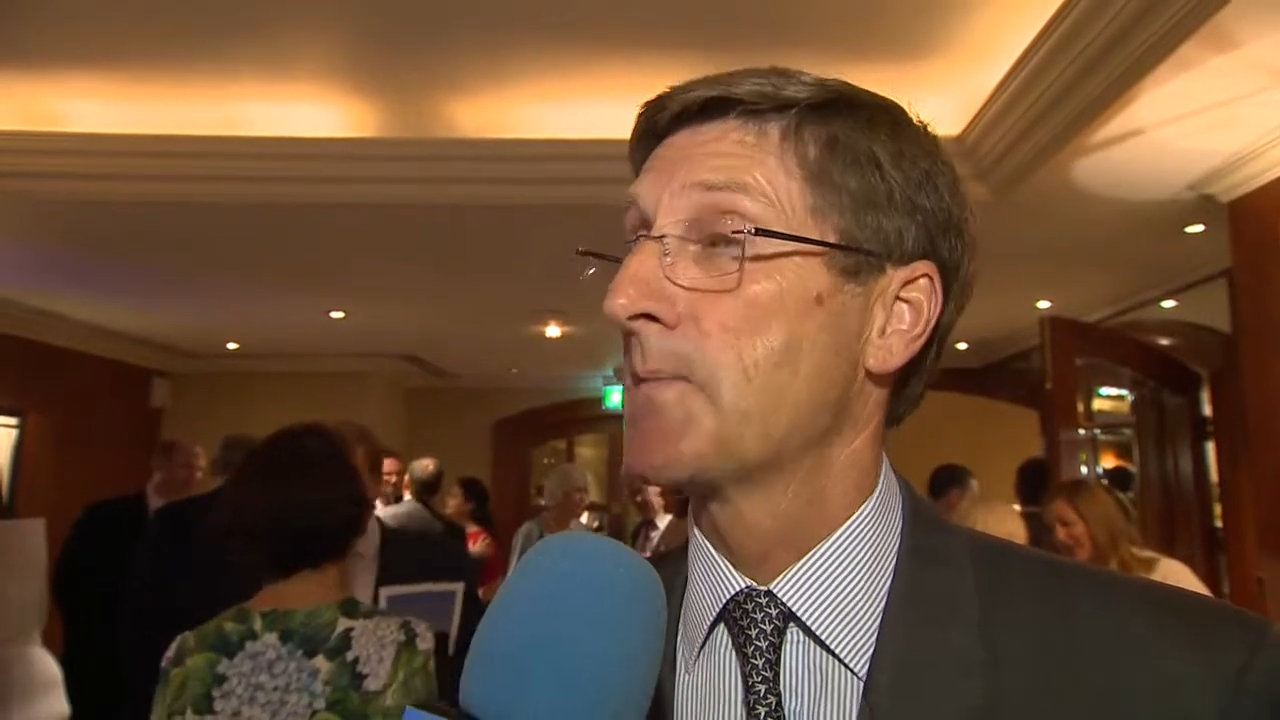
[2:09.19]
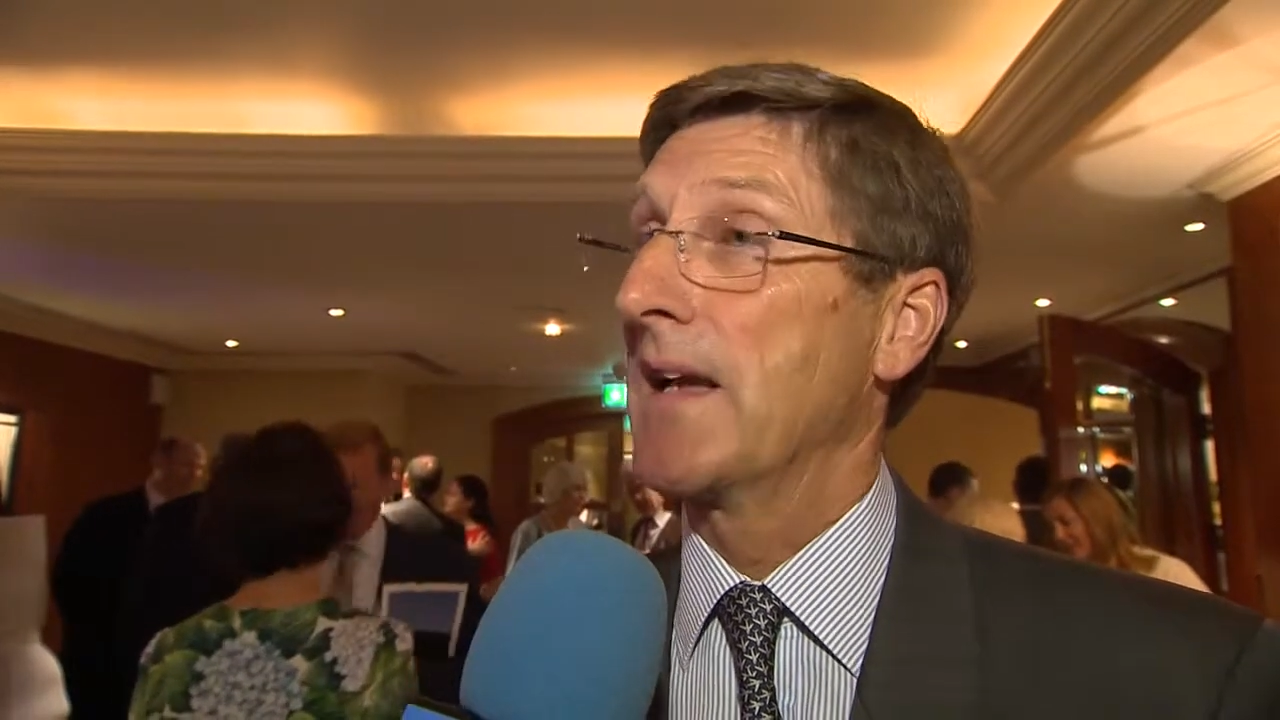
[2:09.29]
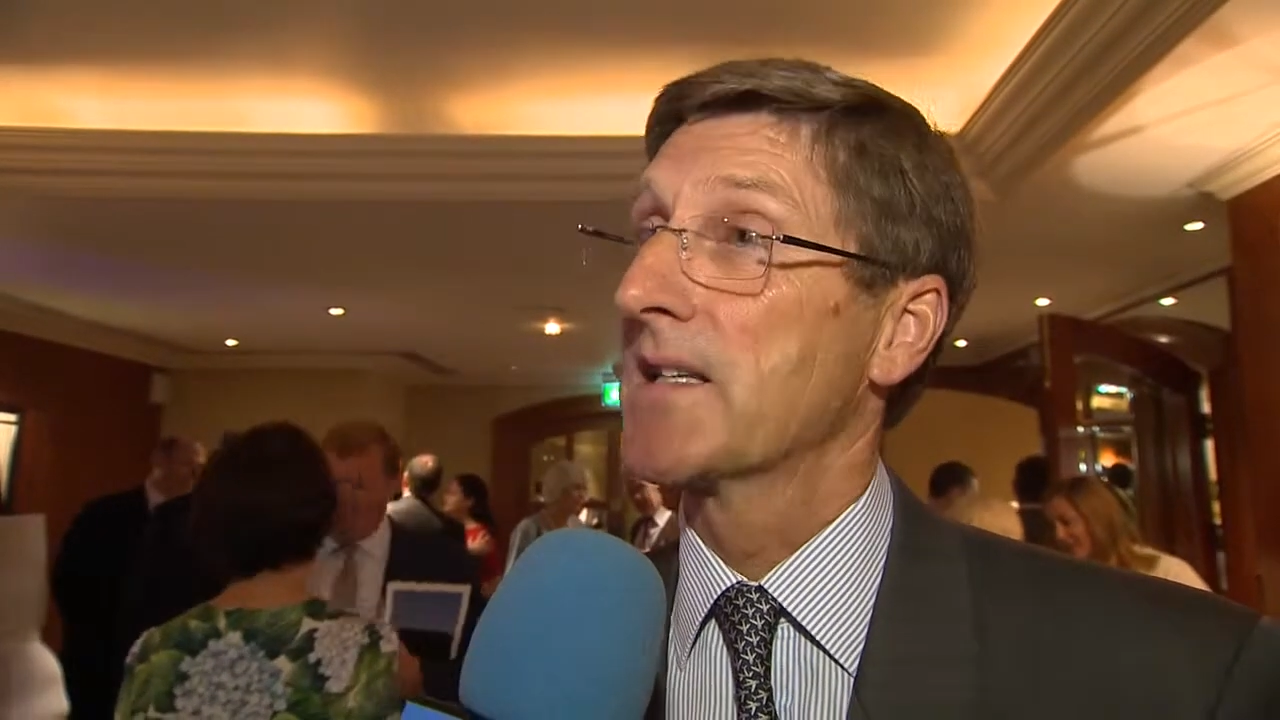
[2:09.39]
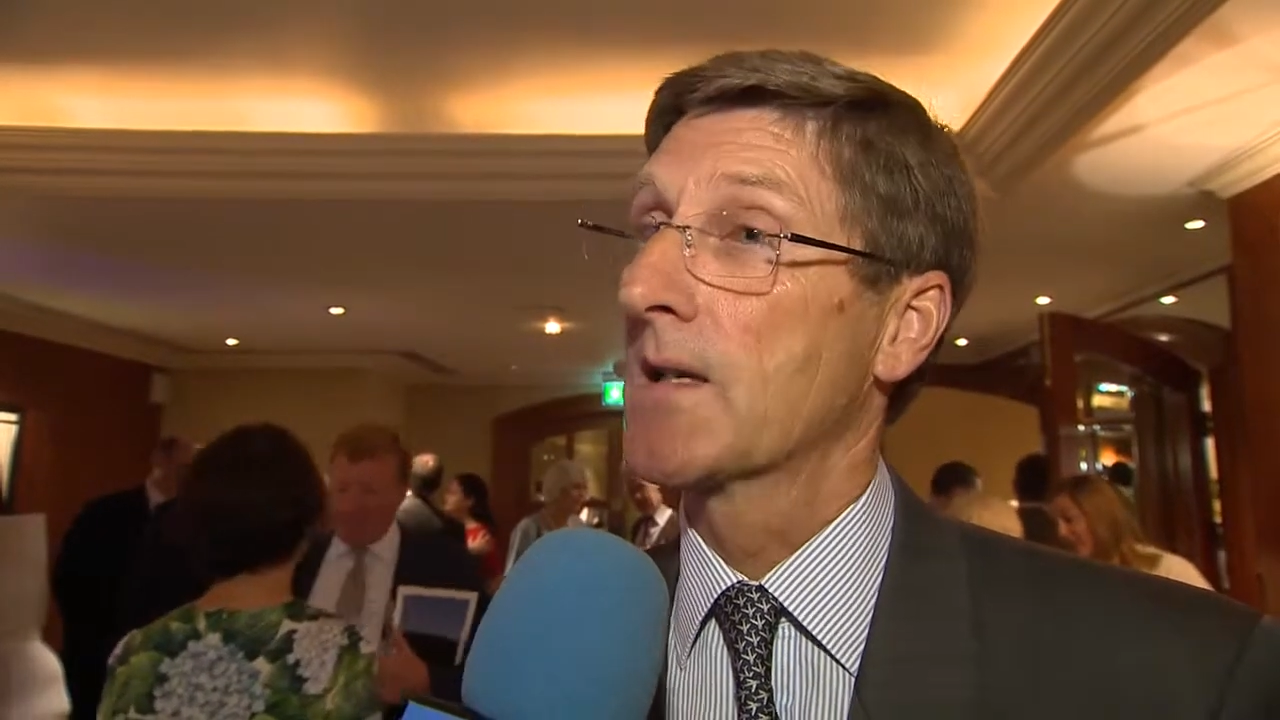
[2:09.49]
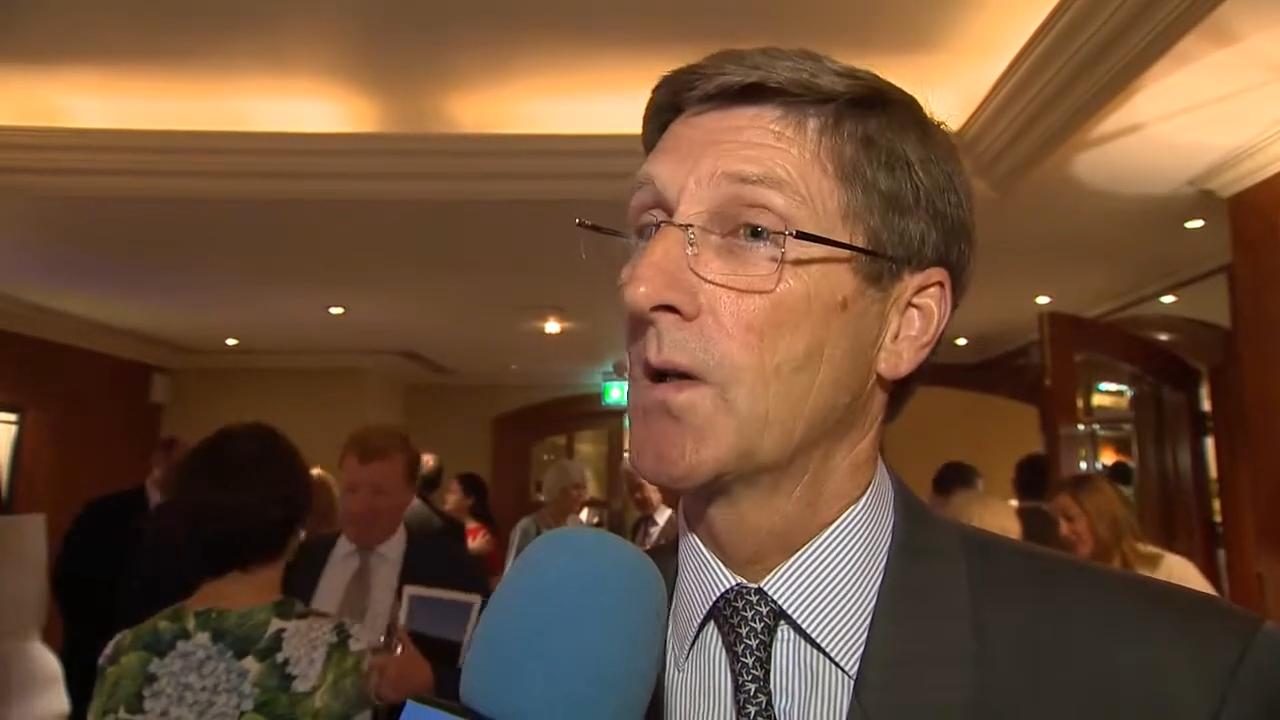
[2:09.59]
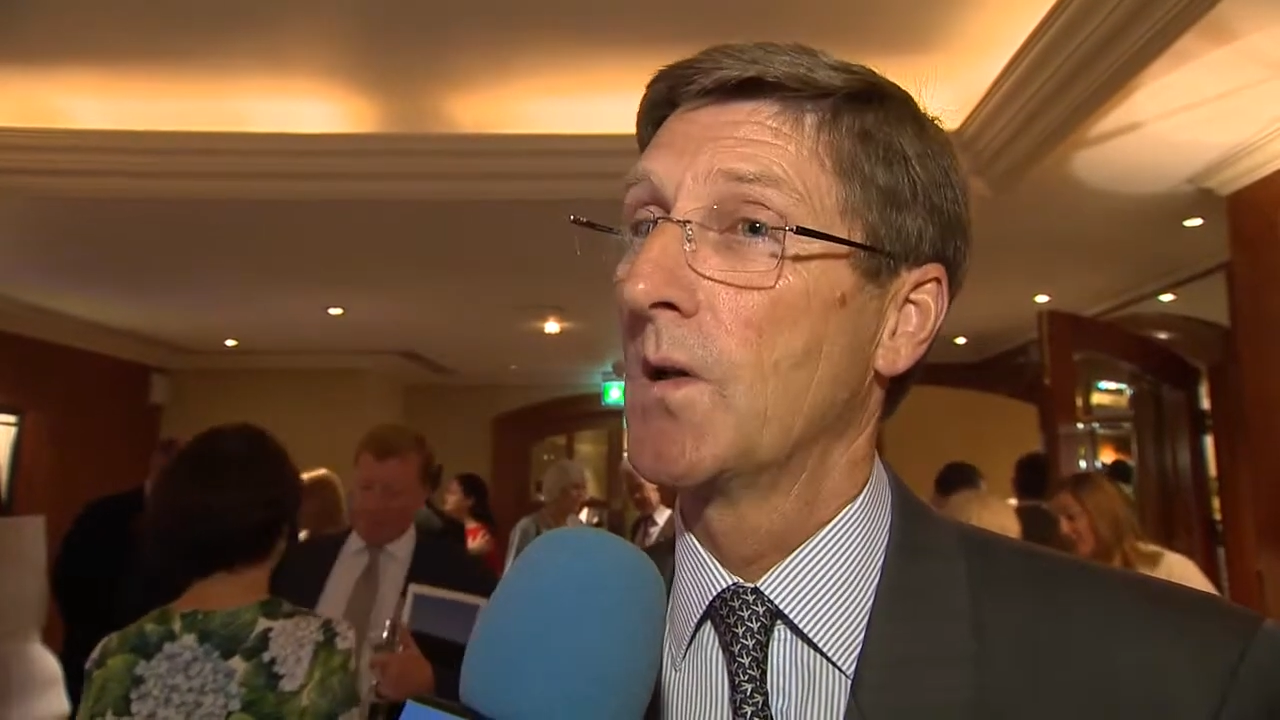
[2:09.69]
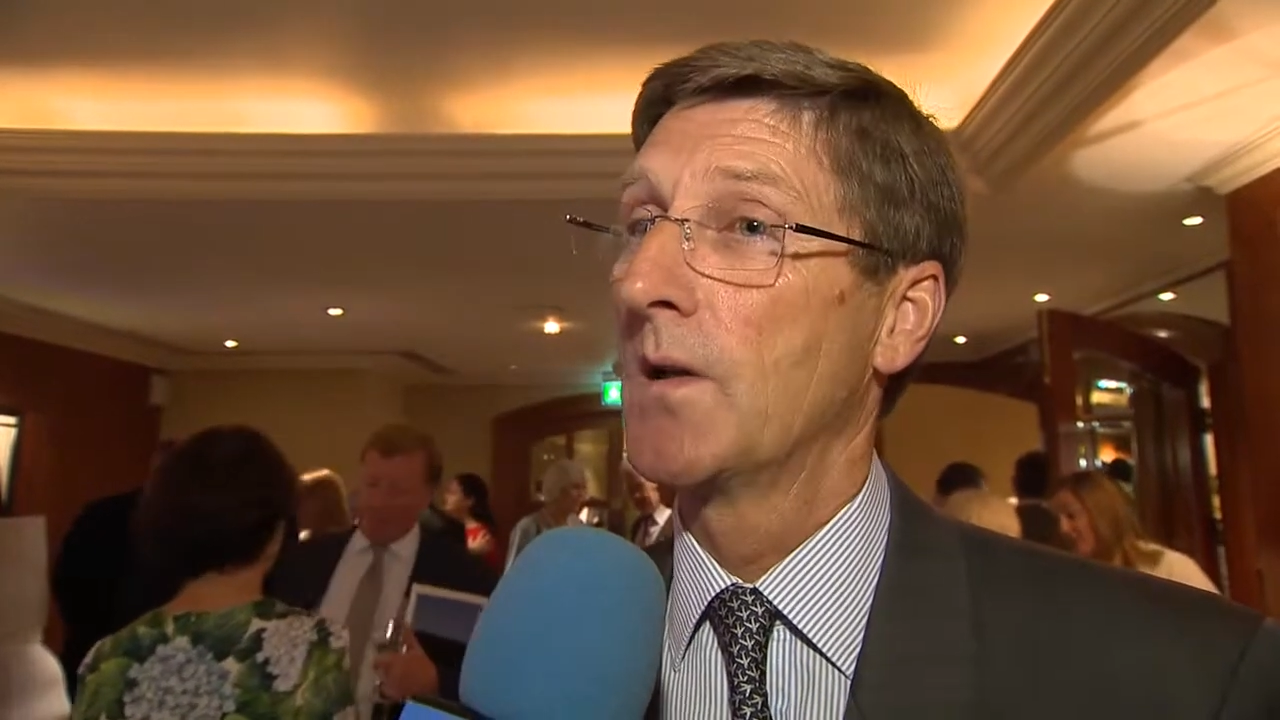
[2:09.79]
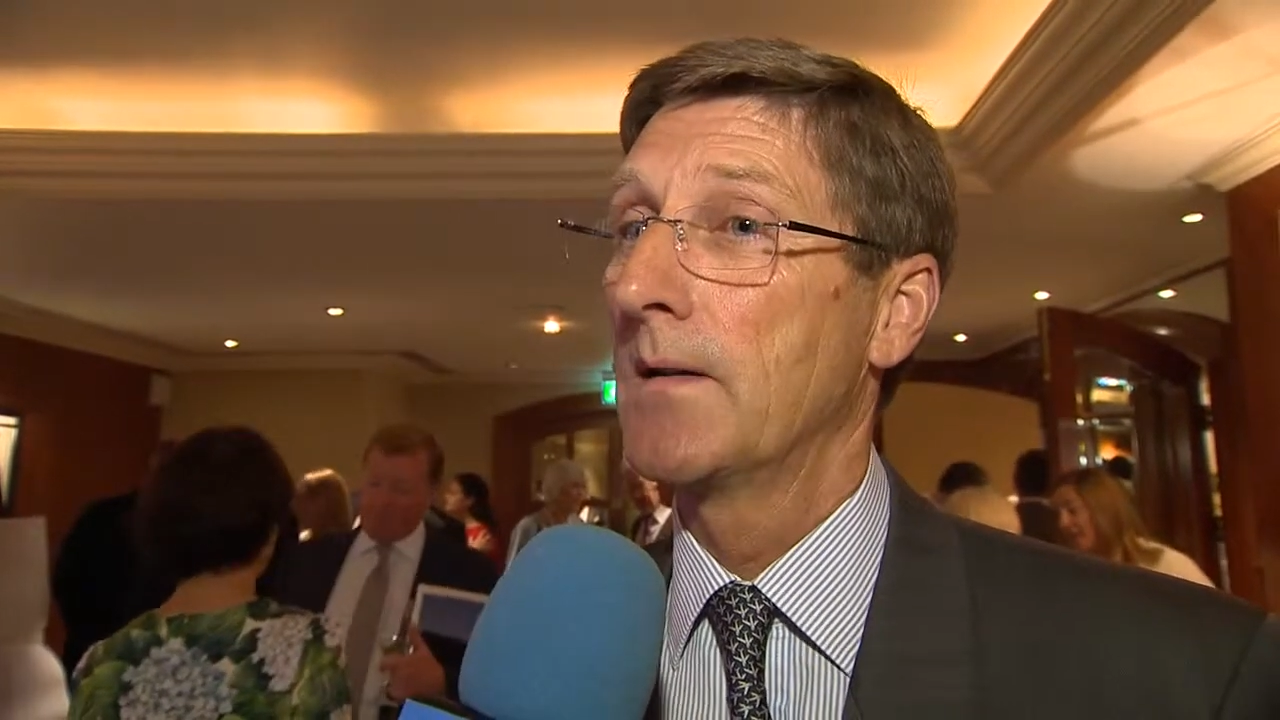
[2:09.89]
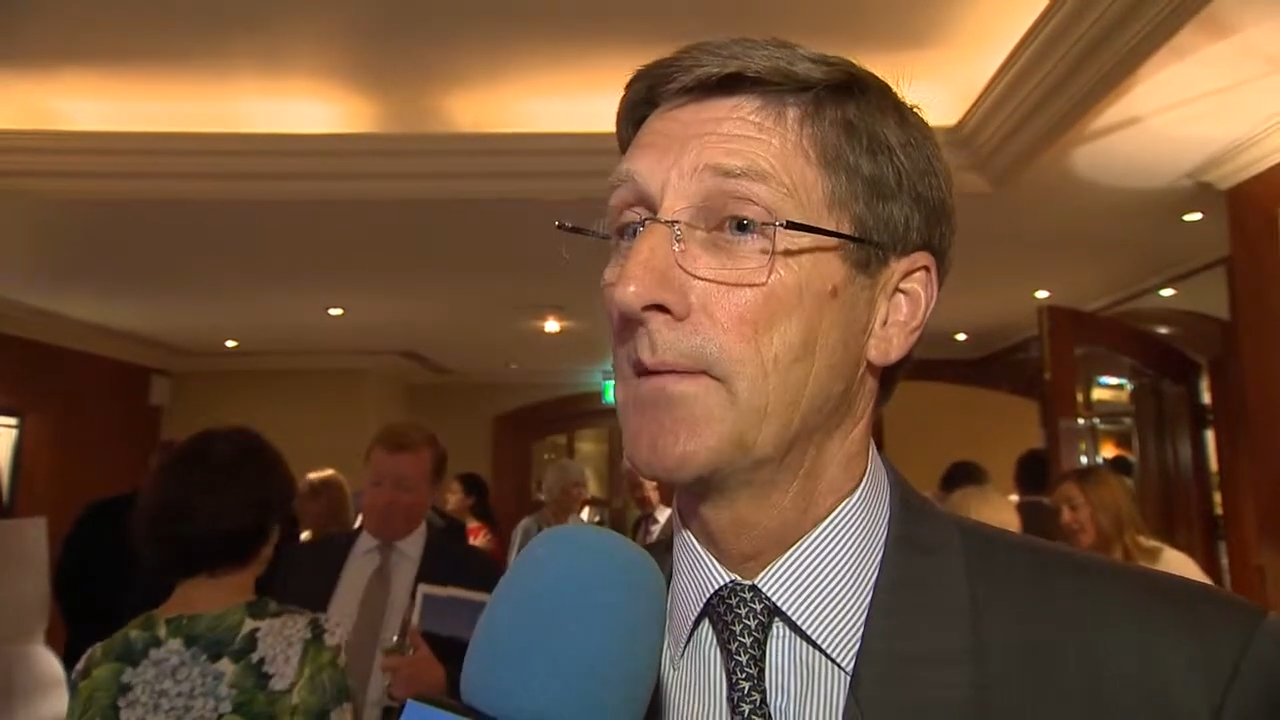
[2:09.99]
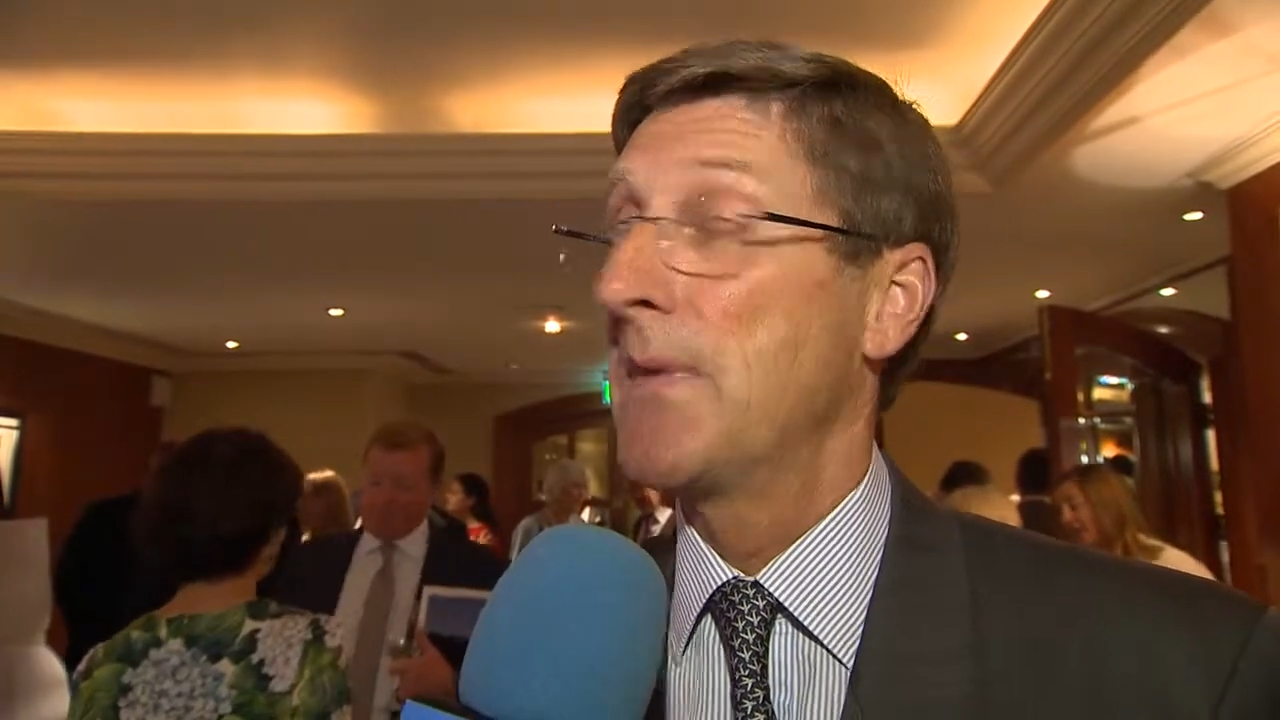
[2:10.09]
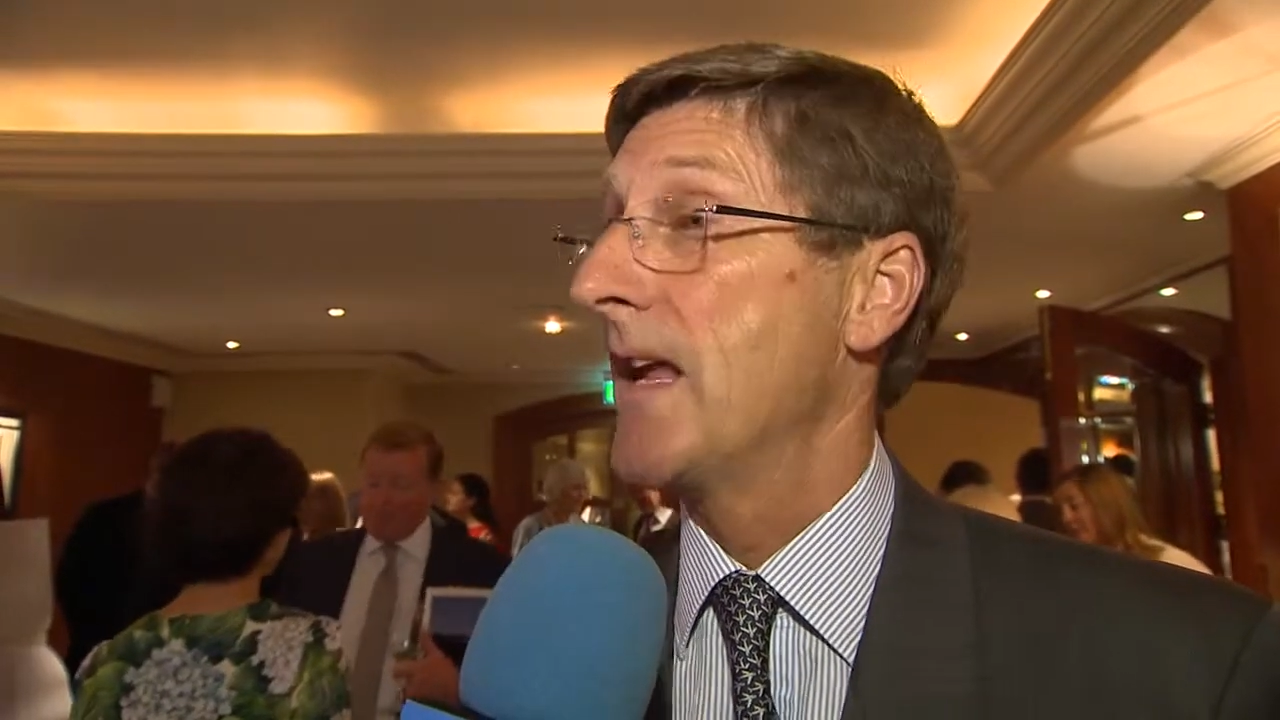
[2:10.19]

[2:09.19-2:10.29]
spectacle,